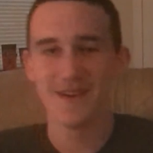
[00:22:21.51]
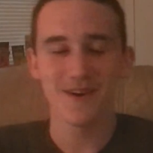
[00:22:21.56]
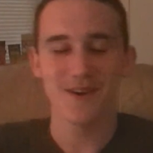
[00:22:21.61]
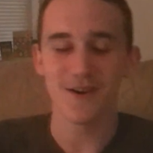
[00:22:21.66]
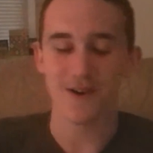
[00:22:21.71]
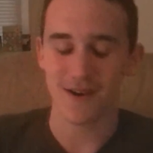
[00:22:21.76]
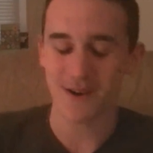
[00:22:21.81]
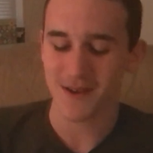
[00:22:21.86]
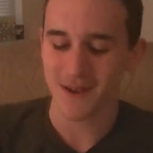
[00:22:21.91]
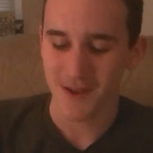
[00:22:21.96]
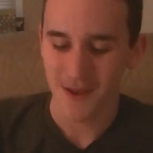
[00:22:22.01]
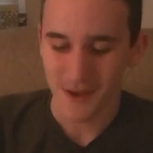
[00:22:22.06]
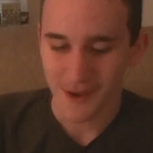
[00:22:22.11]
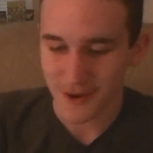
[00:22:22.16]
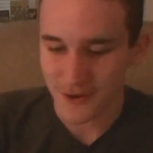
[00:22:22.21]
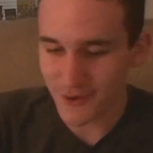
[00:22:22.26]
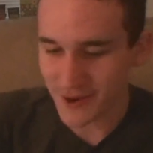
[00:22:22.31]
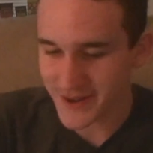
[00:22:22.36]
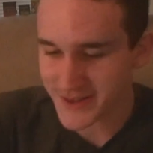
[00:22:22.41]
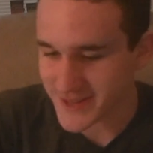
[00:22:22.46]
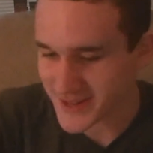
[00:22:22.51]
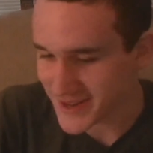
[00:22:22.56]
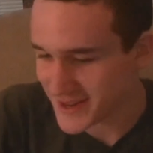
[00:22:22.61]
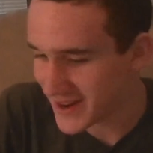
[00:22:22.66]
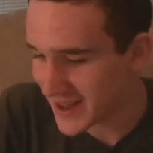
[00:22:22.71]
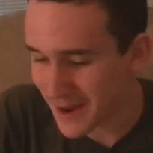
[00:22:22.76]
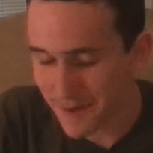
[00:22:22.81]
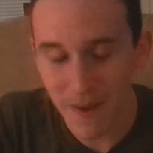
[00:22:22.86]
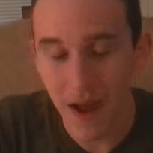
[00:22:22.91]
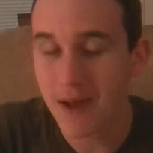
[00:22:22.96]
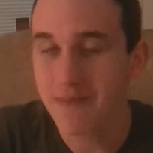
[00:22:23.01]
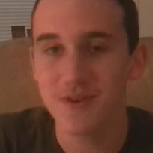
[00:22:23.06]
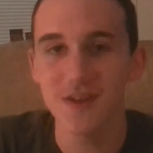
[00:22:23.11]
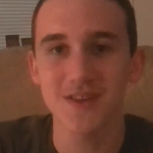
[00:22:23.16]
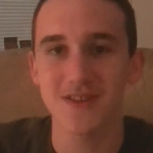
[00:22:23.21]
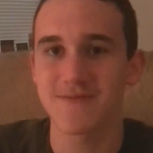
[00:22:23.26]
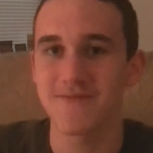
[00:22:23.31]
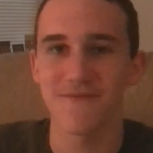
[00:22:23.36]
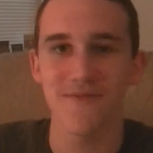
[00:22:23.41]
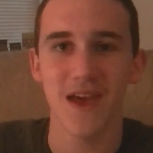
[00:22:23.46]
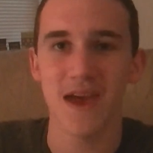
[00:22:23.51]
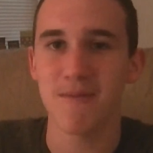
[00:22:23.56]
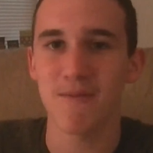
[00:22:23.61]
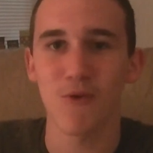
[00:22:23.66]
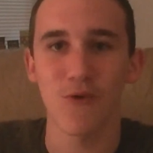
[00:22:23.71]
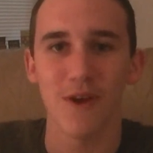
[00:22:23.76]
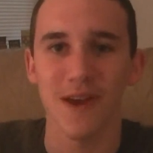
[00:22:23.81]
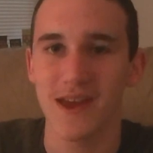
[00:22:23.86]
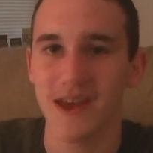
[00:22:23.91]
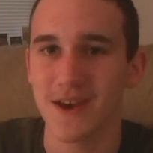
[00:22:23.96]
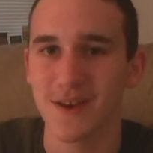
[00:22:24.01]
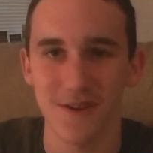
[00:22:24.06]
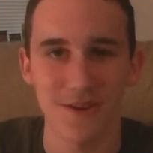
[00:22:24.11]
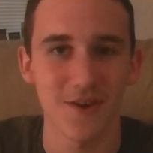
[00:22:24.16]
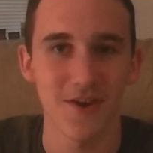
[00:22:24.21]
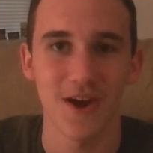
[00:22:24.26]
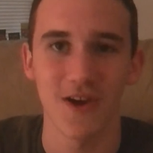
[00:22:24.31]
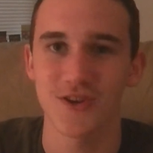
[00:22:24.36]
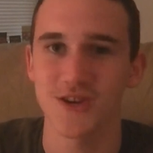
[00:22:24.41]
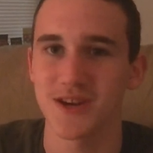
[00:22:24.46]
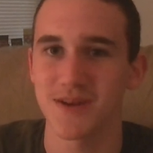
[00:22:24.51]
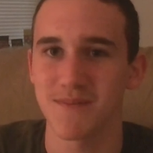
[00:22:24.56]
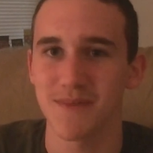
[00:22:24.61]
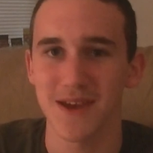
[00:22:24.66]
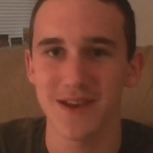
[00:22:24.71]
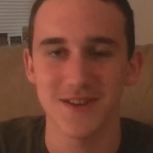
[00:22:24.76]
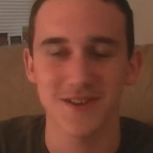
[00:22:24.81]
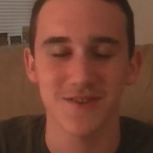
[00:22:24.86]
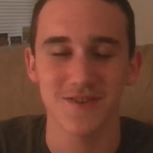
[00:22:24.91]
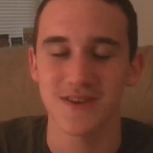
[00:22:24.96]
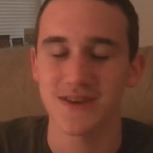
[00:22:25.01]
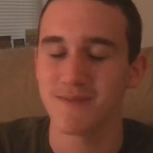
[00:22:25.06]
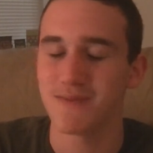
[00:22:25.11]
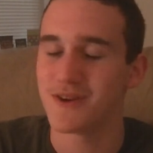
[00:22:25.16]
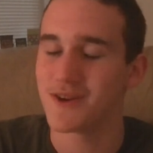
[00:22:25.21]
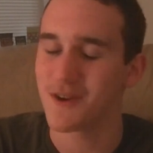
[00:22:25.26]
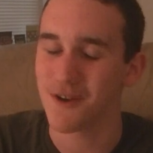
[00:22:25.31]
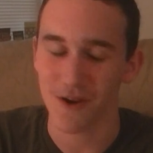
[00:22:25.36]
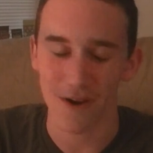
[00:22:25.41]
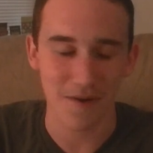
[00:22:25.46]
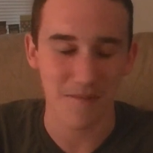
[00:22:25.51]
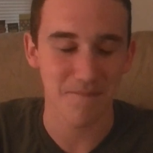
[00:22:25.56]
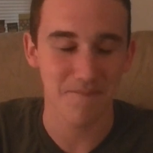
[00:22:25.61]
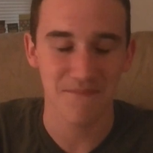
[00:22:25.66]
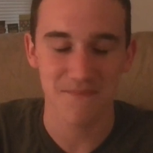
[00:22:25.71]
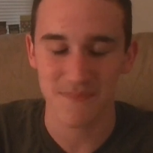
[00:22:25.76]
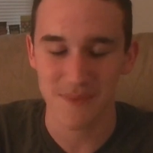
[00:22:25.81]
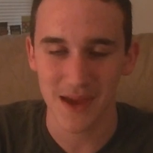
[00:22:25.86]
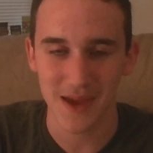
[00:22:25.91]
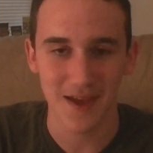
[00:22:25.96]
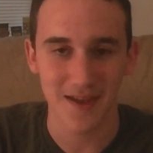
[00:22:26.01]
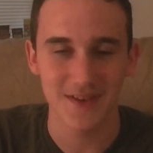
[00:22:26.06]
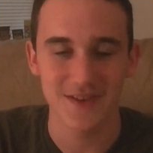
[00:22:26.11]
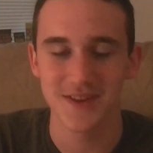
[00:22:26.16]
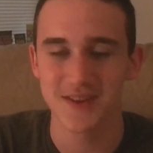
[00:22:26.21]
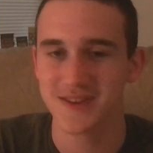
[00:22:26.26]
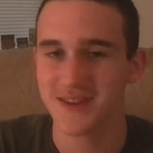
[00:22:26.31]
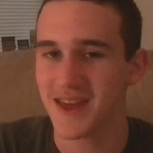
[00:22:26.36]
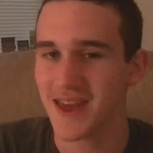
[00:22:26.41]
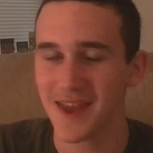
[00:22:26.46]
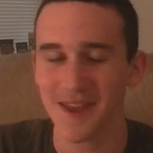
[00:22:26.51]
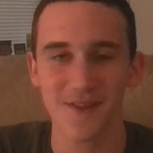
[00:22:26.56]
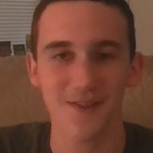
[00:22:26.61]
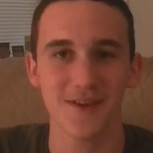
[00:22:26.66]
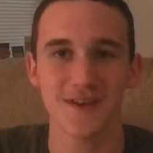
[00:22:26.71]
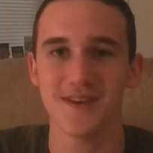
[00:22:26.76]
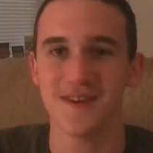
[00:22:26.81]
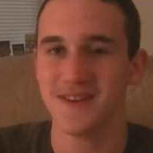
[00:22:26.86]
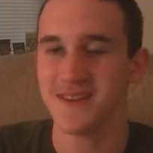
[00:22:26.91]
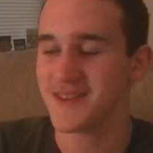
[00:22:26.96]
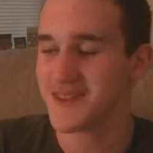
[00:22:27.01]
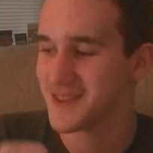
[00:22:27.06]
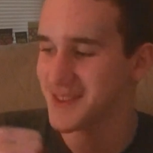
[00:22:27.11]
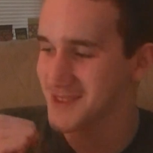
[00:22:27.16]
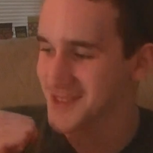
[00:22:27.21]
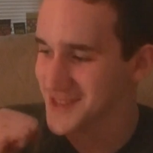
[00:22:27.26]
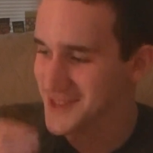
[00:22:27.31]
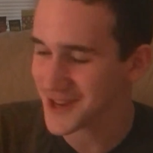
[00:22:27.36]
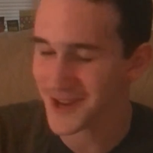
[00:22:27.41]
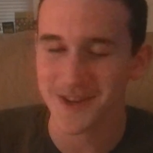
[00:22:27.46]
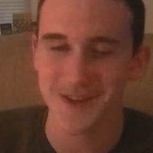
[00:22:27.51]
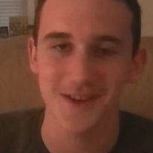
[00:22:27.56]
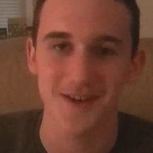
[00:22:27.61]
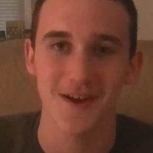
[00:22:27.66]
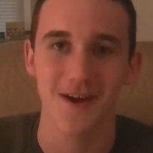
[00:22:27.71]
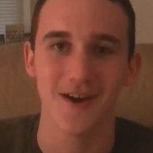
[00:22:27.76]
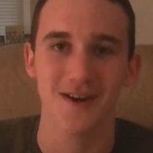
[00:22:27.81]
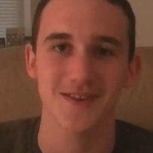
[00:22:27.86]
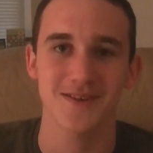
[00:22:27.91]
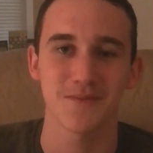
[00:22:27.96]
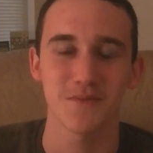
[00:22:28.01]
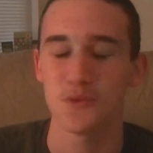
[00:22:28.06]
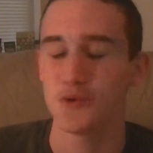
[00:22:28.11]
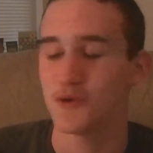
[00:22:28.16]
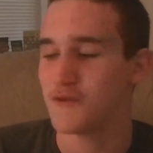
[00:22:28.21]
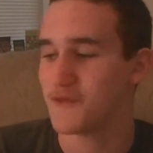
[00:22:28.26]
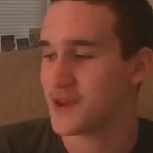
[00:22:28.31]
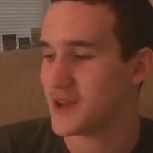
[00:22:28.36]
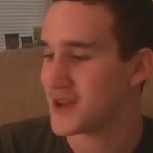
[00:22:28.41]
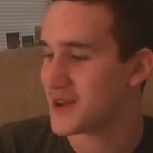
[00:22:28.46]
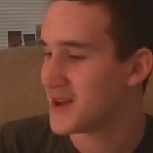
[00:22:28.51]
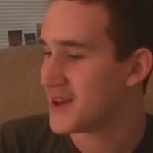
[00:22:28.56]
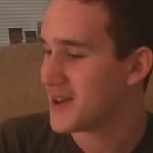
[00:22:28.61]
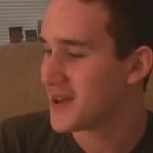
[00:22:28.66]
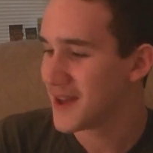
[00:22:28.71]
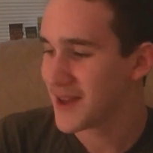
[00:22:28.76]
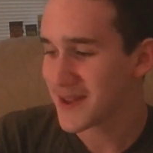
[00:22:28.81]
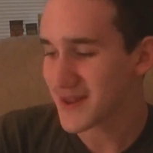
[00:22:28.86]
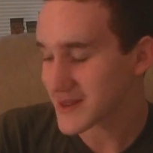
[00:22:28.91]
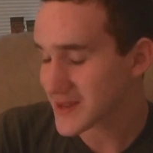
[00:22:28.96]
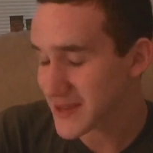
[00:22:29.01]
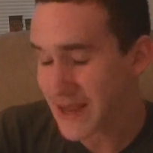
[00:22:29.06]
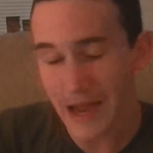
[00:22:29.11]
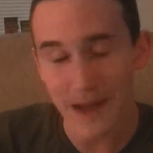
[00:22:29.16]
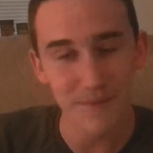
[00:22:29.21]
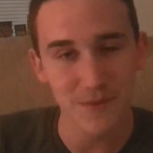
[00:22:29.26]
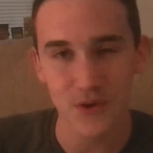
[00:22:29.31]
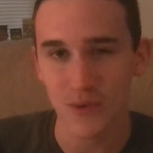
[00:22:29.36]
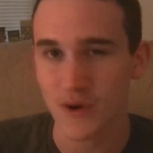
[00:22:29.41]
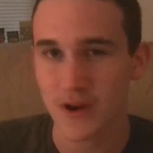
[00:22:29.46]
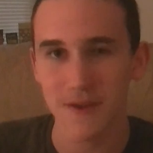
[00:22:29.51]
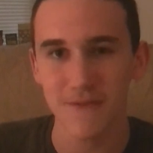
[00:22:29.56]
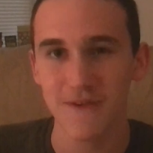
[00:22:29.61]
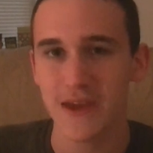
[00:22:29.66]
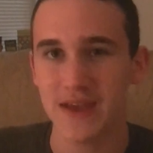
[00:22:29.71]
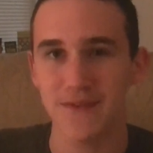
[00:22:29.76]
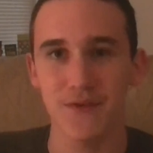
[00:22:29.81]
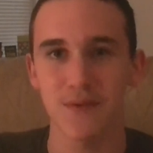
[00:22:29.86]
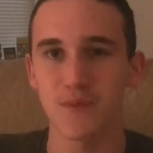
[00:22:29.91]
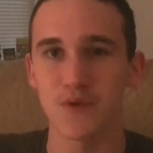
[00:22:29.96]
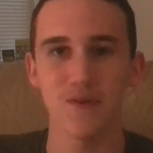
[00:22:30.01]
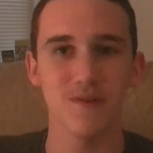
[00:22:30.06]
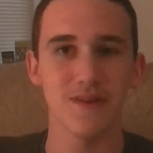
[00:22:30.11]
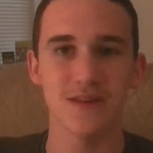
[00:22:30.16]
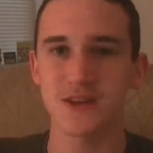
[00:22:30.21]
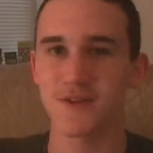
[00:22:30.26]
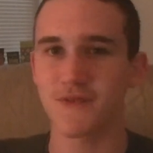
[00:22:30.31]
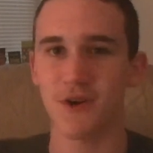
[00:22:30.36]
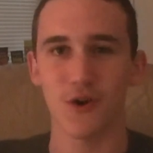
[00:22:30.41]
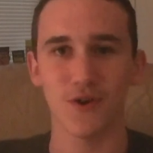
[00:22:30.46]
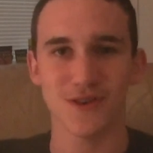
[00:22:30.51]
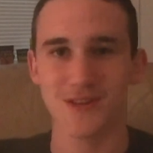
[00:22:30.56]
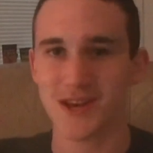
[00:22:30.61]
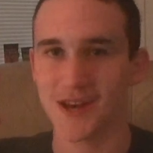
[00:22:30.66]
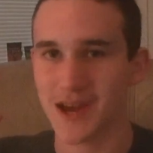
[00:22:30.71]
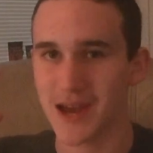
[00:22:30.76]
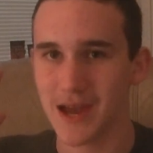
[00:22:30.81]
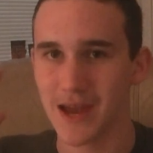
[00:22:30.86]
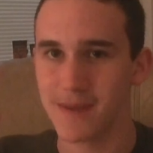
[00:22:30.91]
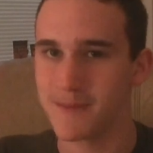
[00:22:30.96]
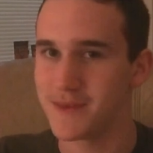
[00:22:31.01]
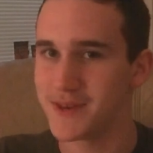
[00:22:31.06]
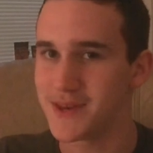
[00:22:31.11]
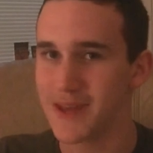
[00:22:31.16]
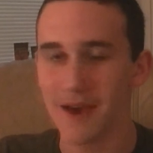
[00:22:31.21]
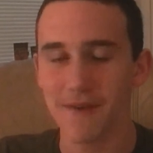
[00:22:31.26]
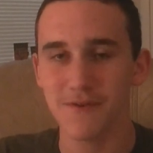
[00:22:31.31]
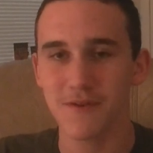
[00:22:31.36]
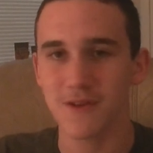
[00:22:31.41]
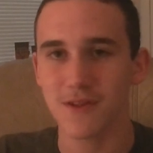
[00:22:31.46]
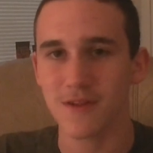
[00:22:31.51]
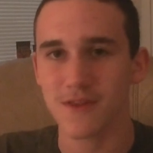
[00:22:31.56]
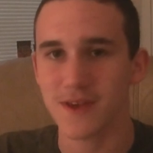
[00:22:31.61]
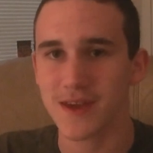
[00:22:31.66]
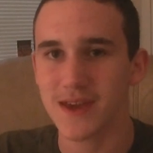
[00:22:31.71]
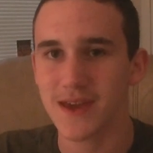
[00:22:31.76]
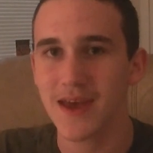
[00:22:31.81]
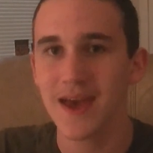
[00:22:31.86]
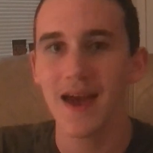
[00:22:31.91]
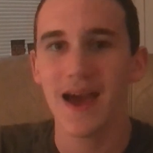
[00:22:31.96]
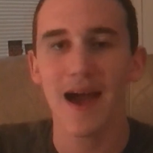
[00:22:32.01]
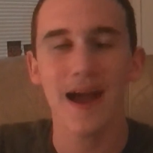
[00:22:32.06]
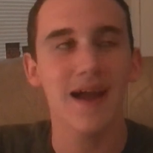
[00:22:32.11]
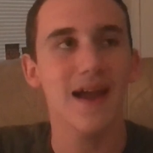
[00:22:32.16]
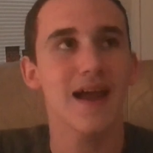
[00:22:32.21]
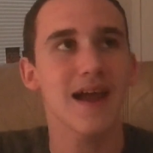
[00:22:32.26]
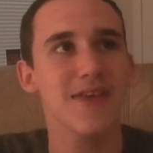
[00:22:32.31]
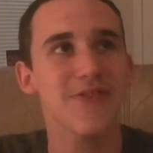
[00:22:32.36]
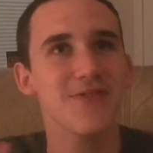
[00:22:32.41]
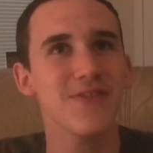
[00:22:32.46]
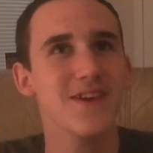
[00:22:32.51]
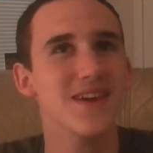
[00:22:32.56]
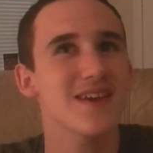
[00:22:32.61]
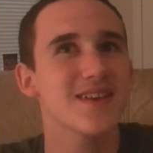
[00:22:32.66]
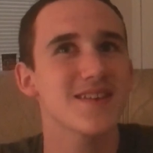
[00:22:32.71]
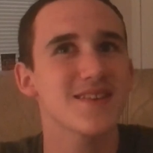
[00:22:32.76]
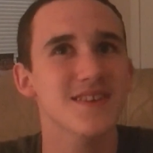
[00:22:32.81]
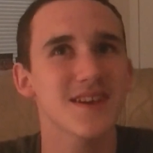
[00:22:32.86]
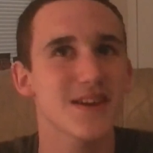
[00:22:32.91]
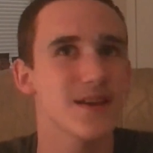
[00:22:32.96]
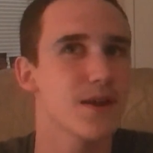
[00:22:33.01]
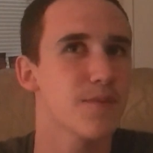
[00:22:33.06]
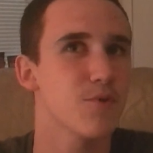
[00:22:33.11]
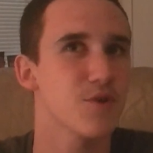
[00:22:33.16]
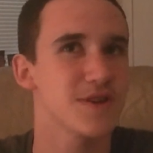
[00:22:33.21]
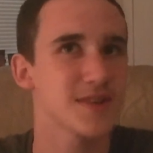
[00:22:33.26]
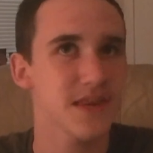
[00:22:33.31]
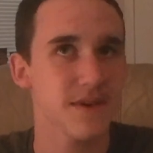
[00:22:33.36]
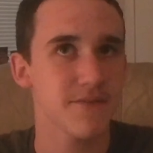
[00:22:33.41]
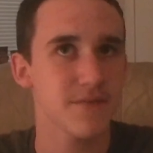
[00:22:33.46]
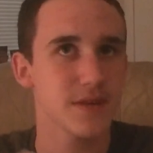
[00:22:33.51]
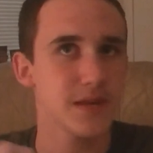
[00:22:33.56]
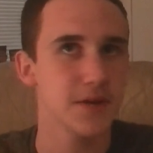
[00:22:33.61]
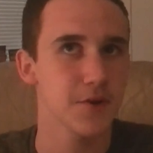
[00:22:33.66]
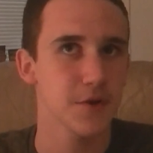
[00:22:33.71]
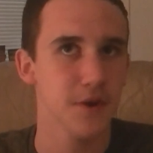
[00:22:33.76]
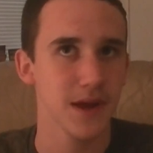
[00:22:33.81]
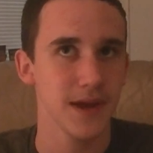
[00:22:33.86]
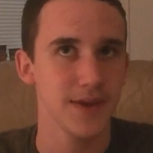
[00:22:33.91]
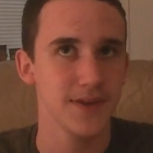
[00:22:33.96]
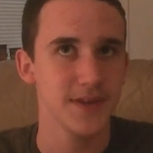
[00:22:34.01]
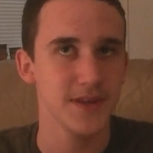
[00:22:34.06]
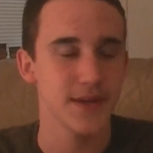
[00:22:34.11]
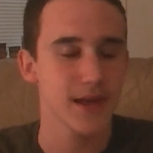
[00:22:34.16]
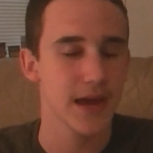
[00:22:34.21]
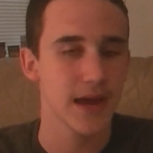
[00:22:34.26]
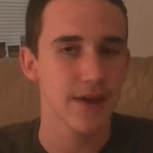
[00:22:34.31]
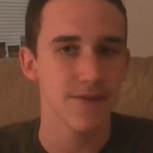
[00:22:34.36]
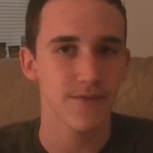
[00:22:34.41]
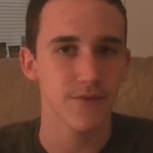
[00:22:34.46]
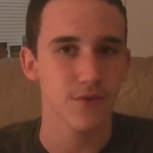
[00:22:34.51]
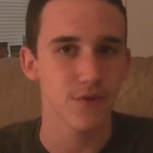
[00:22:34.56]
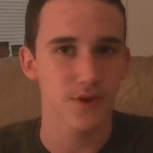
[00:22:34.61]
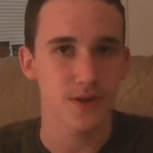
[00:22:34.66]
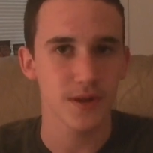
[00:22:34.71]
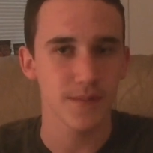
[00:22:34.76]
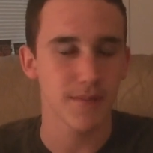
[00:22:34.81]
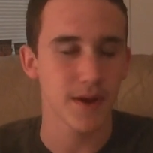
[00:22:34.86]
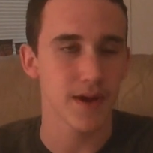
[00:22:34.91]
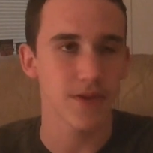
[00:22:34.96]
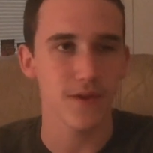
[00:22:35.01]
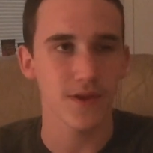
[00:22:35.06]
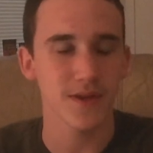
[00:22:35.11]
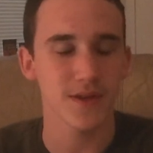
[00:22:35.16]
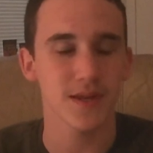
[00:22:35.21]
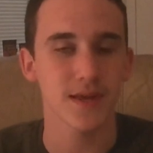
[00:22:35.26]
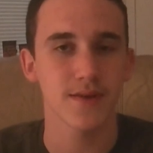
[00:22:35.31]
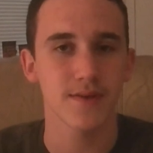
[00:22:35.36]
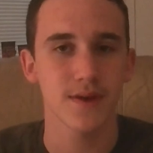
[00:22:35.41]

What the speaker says: oh, great scene. I'm just fanboying out and gushing, basically, but, oh, man, just Alien. Such an awesome movie. Top 20 favorite movies of all time, definitely. I think it's, like, number 17 or 18. I haven't looked at my list.